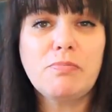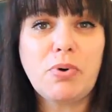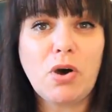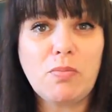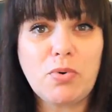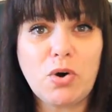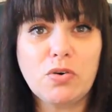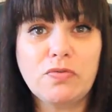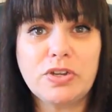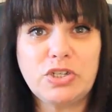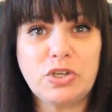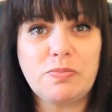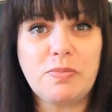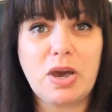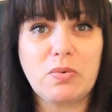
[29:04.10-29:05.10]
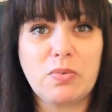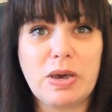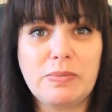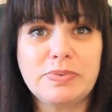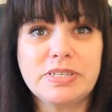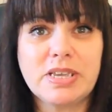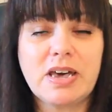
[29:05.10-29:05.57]
Pop over to my
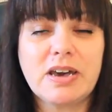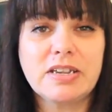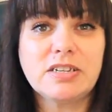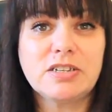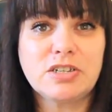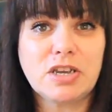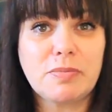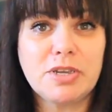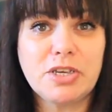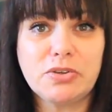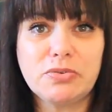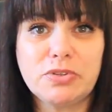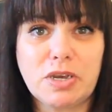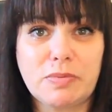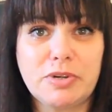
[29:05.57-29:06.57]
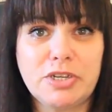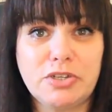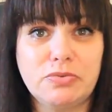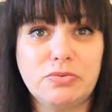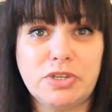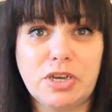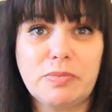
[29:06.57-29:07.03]
website,
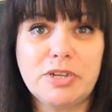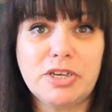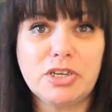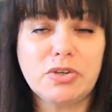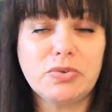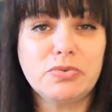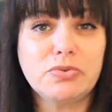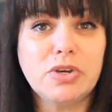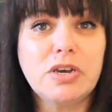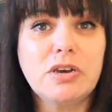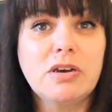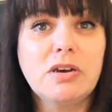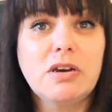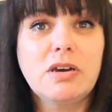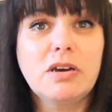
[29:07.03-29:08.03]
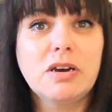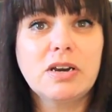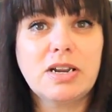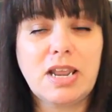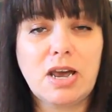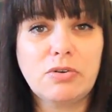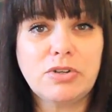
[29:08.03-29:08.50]

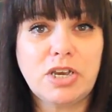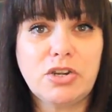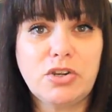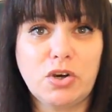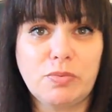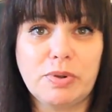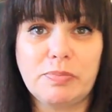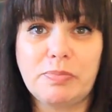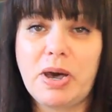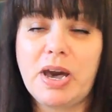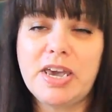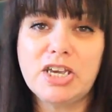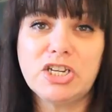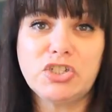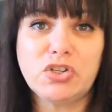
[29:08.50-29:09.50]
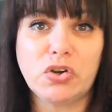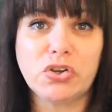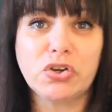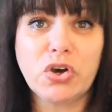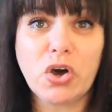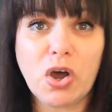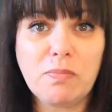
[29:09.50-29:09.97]

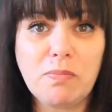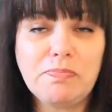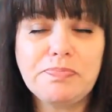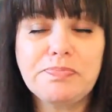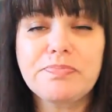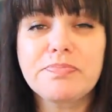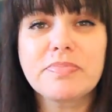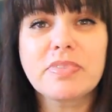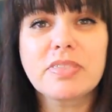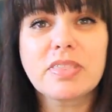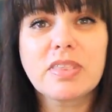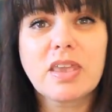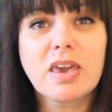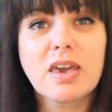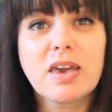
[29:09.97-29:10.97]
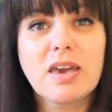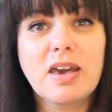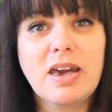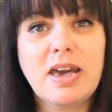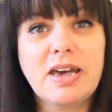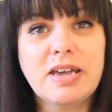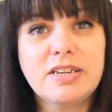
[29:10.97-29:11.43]
www.claudianoble-pyott.com,
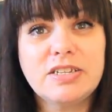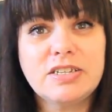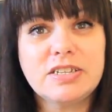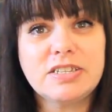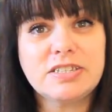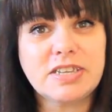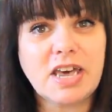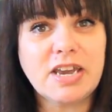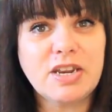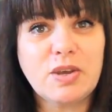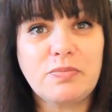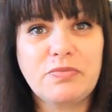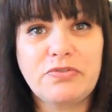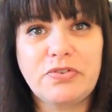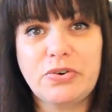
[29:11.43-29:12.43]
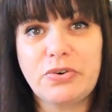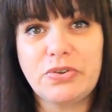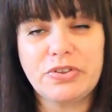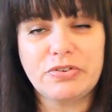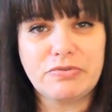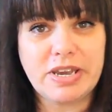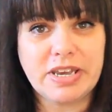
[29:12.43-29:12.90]
and sign up for
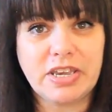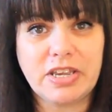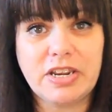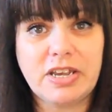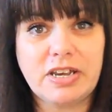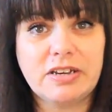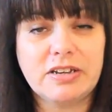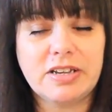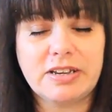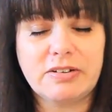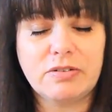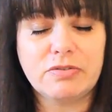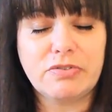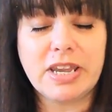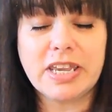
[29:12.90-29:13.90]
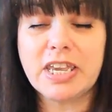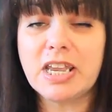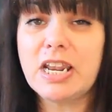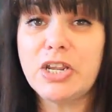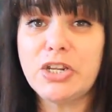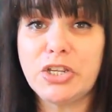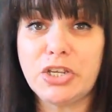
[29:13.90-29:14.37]
the
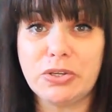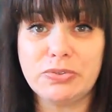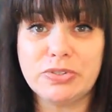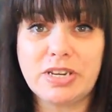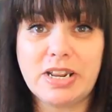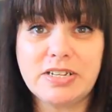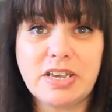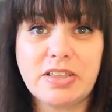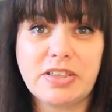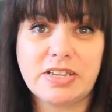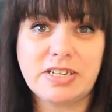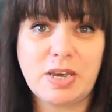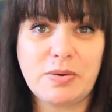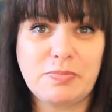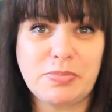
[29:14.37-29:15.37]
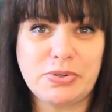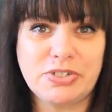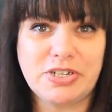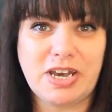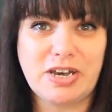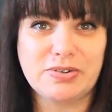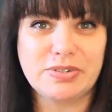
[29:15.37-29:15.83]
regular newsletter that I
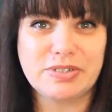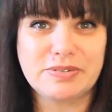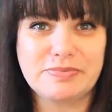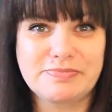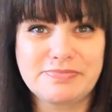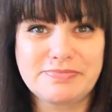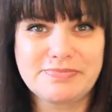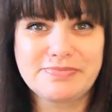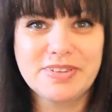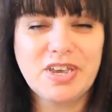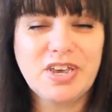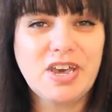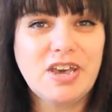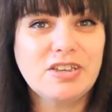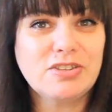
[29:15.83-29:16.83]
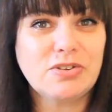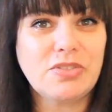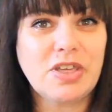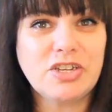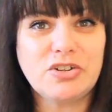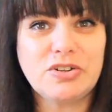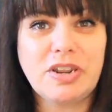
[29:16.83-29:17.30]
put out, so
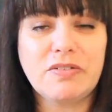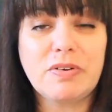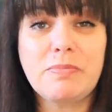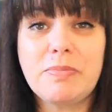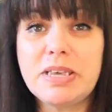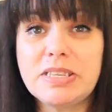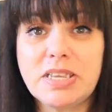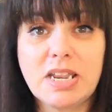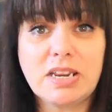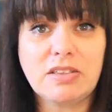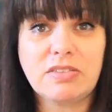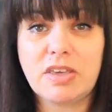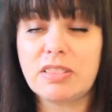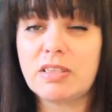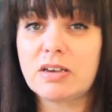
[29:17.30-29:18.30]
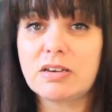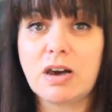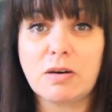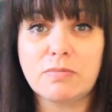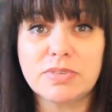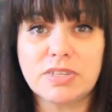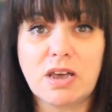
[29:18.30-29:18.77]
that you'll never miss anything that
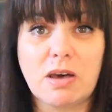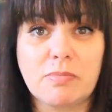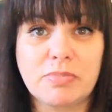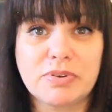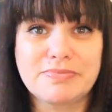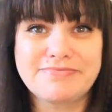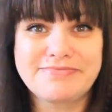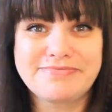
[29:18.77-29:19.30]
comes up.